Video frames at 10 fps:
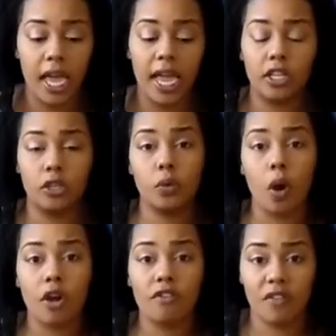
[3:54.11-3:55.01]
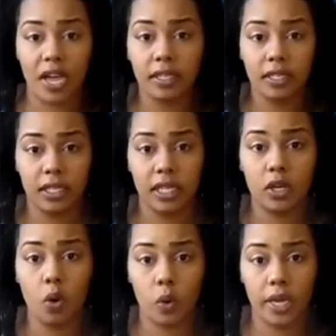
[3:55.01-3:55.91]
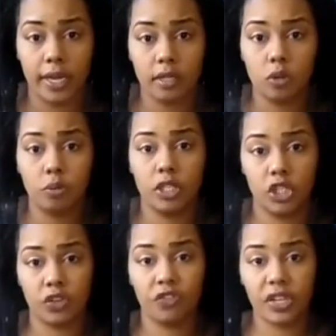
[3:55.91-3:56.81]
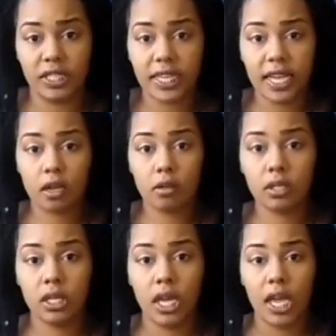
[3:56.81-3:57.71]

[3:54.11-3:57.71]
and you are finally going to put your foot down